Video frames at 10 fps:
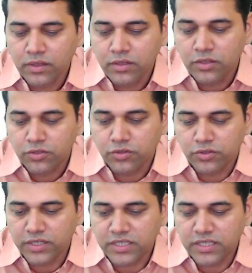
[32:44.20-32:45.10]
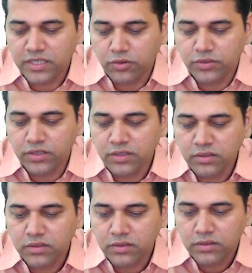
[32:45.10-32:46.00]
So 60,000
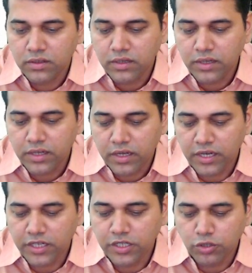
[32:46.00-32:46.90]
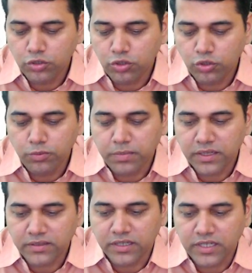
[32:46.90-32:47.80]
into 2 plus
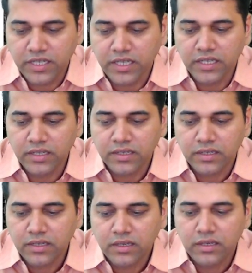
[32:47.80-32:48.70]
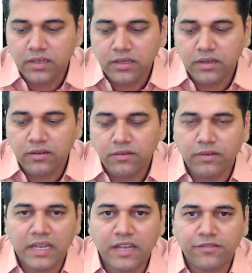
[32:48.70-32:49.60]
30,
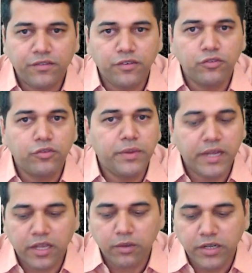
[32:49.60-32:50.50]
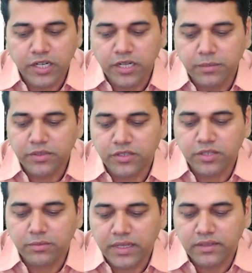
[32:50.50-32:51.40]
1,50,000 would have been accumulated depreciation
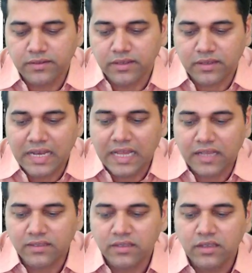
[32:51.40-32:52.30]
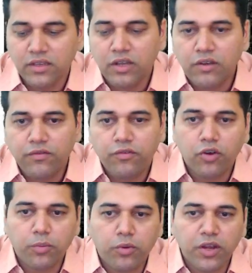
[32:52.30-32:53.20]
minus 6 lakhs.
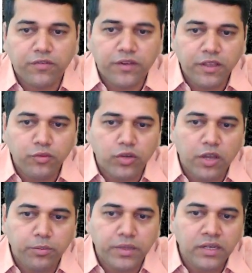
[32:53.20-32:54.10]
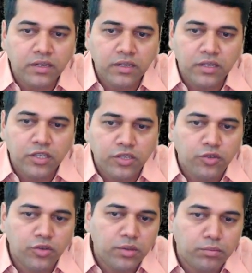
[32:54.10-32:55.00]
4.5 would have been
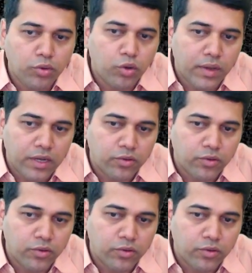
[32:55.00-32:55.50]
your book value